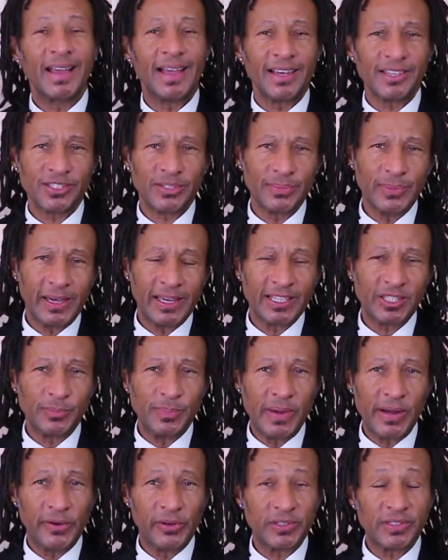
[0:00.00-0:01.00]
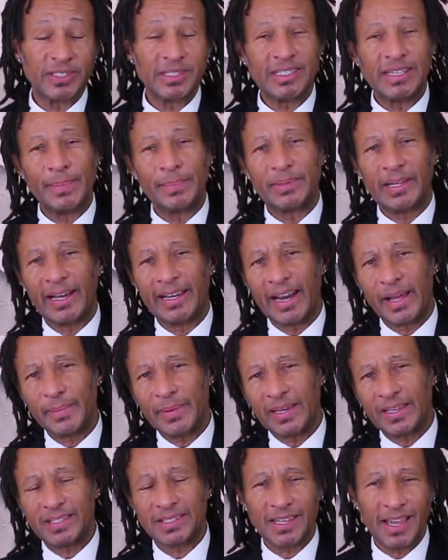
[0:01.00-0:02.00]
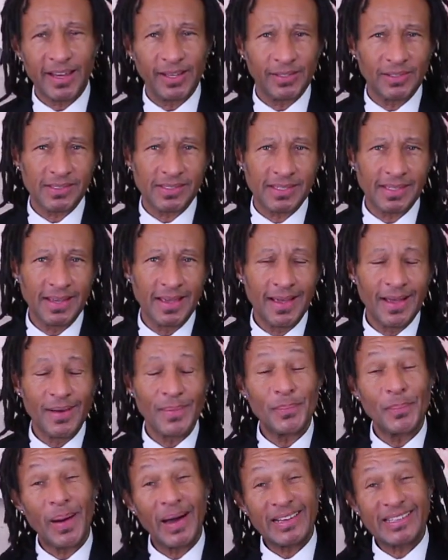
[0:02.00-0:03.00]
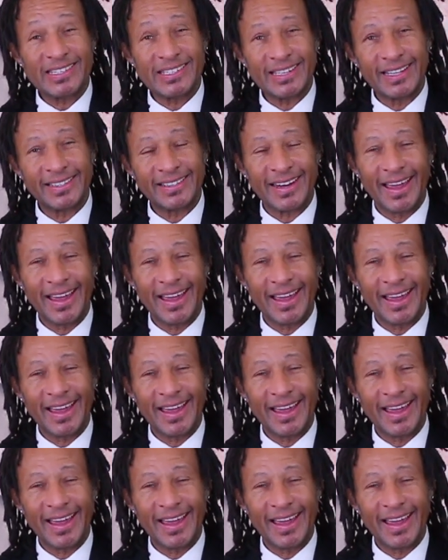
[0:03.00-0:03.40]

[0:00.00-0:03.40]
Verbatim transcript: customer experience, team dynamics, sales, mindset,